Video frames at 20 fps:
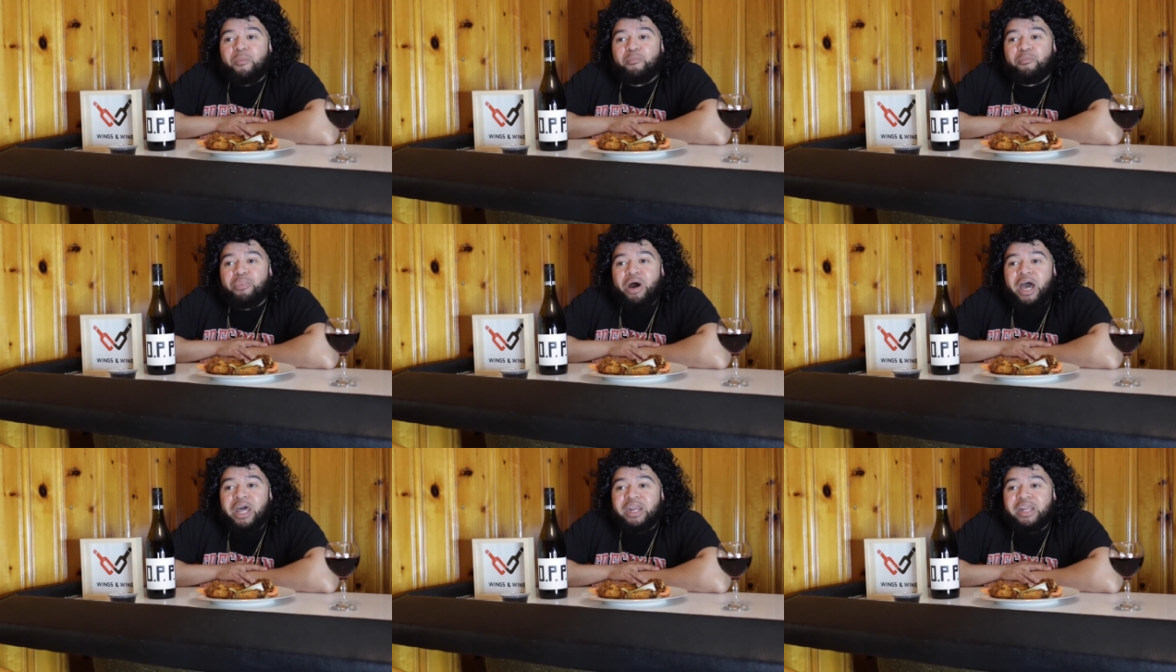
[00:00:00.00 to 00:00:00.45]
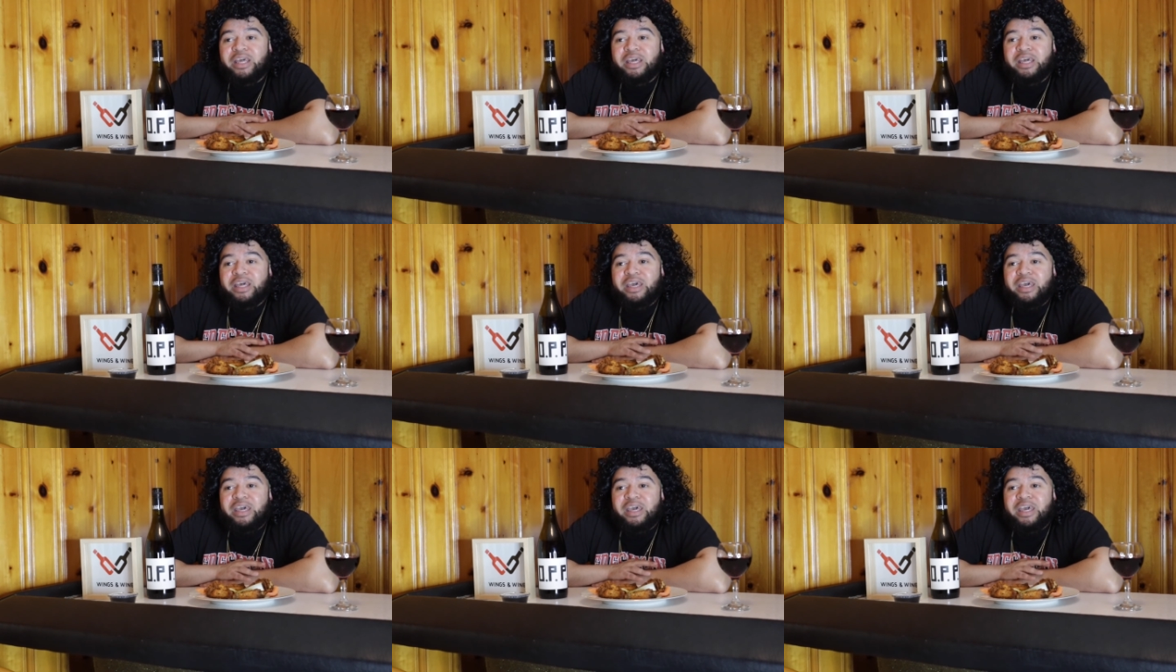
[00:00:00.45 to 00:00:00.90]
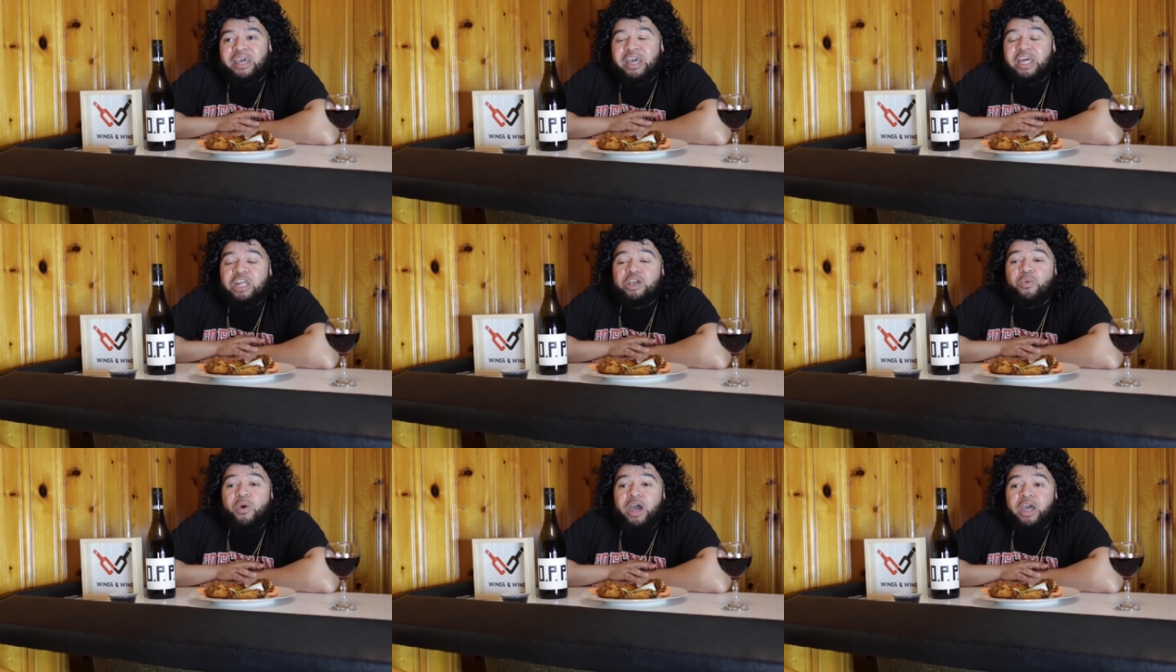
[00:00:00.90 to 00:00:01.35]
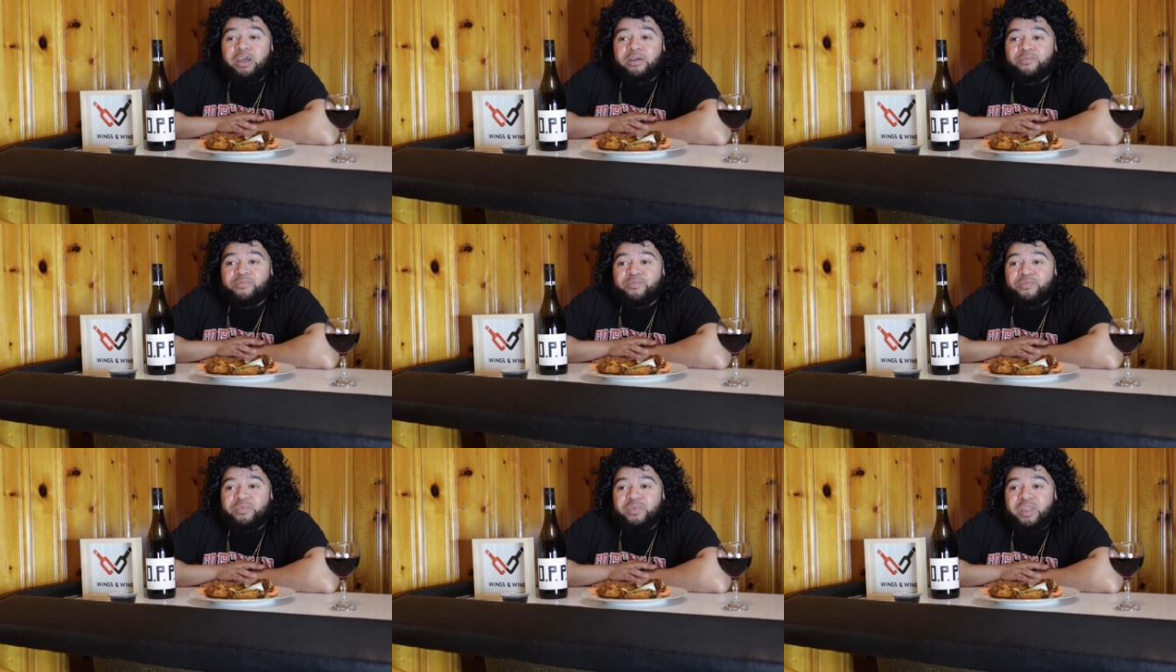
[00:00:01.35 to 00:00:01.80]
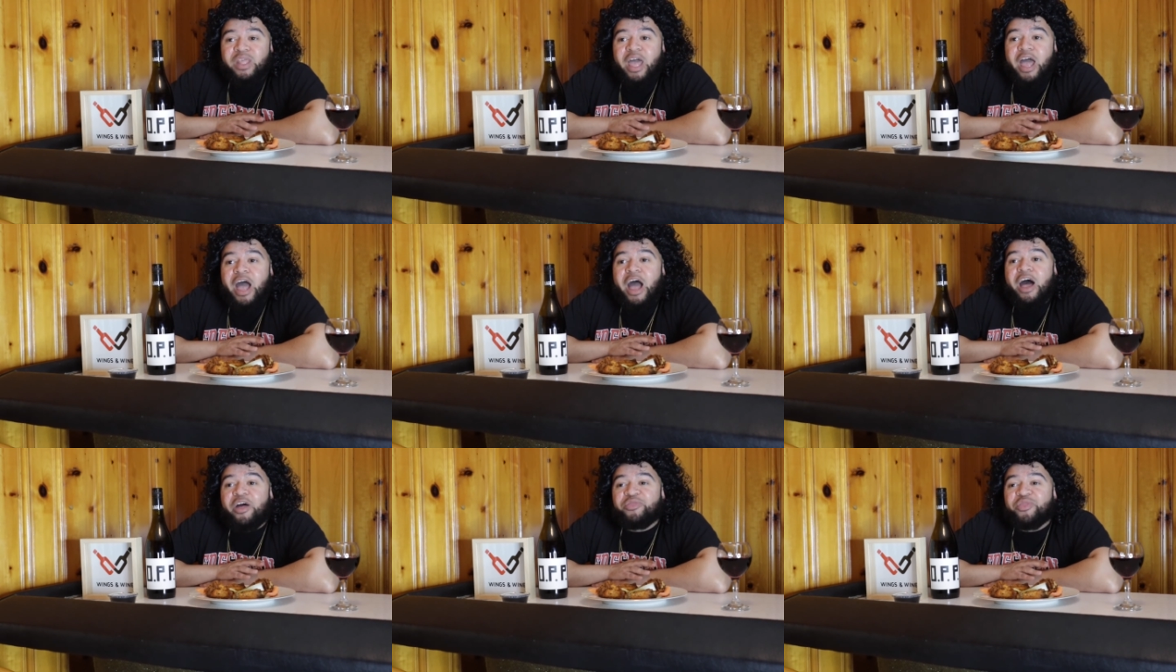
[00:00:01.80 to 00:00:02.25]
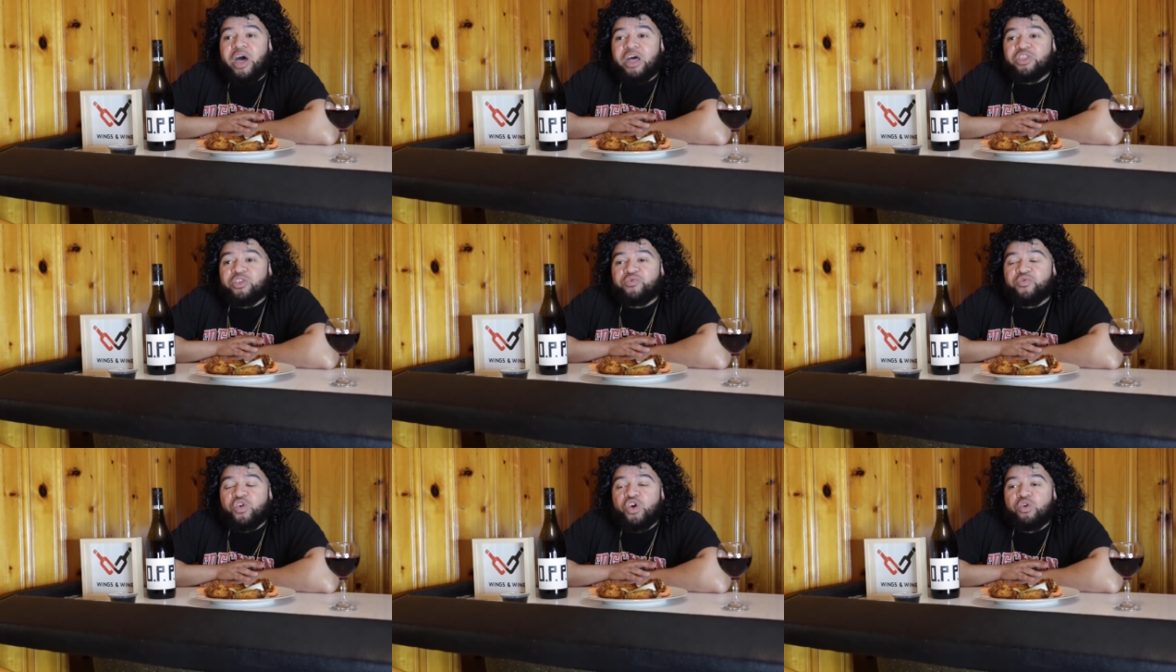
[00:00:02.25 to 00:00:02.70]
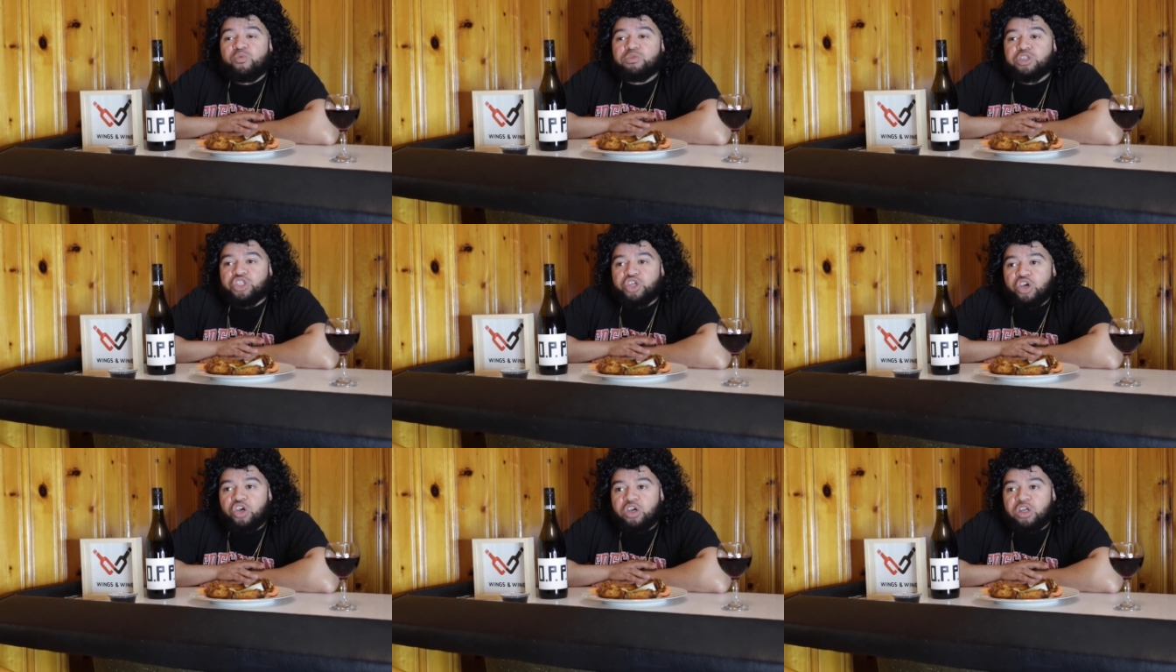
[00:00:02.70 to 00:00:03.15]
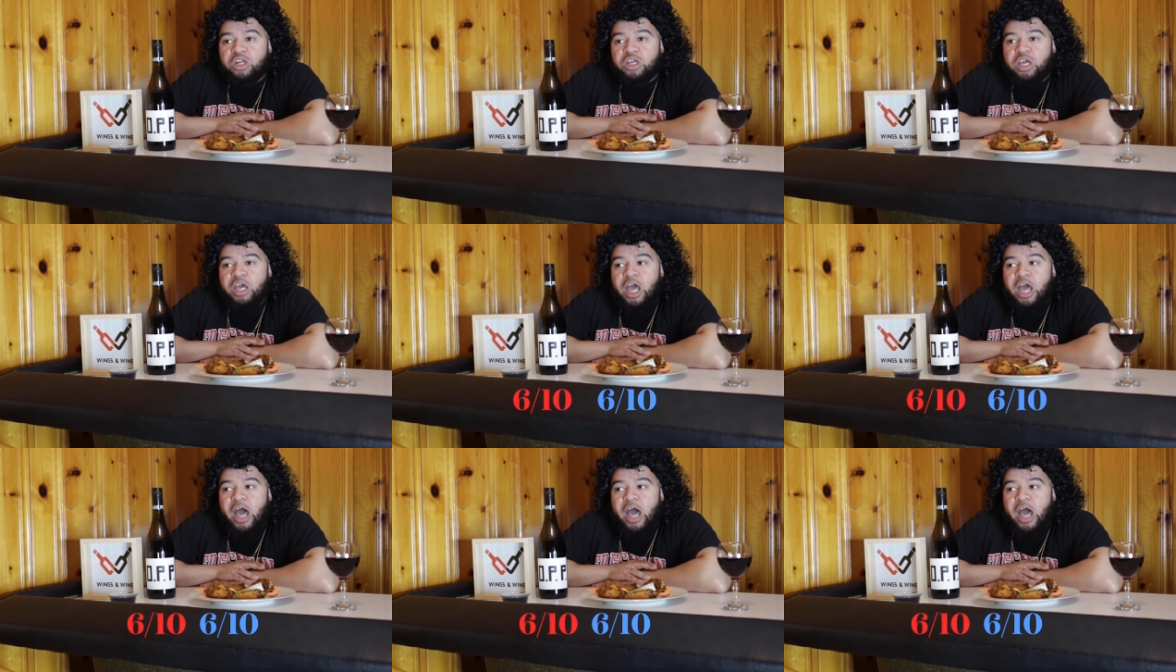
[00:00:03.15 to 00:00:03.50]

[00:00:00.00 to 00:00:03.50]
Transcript: But anyway, I thought the film was good.